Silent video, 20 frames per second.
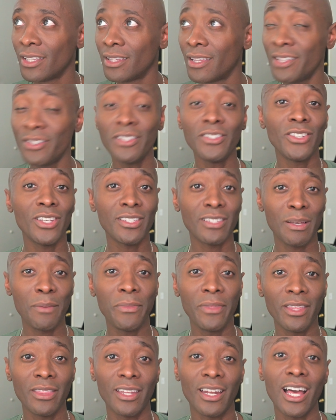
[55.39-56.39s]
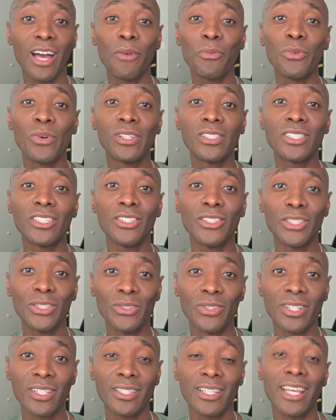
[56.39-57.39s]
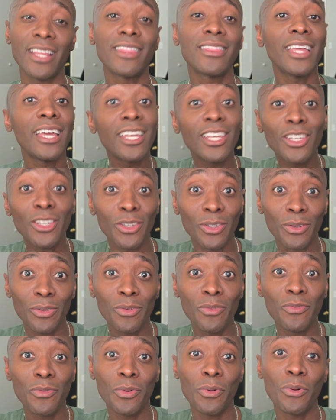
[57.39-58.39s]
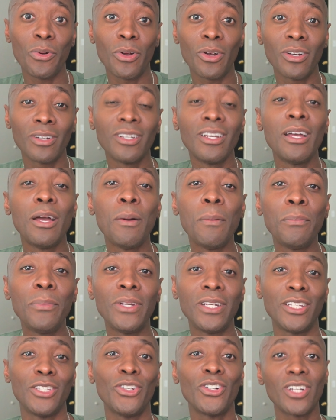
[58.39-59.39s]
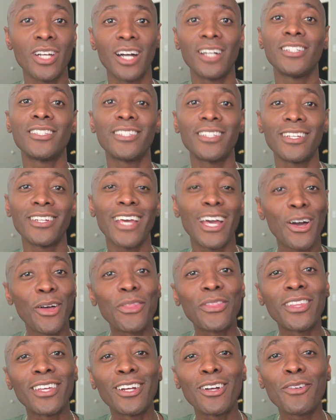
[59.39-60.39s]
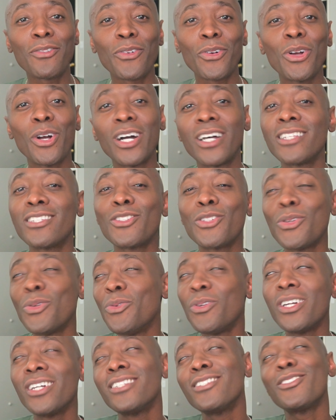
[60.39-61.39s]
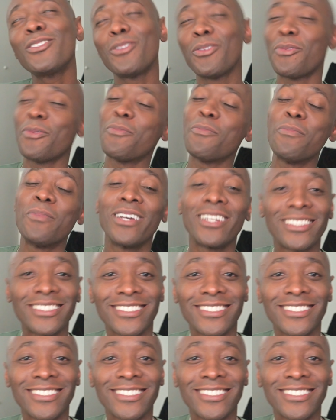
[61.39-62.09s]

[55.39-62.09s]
This is just something that I want to do to say thank you for putting your content out there for us to consume.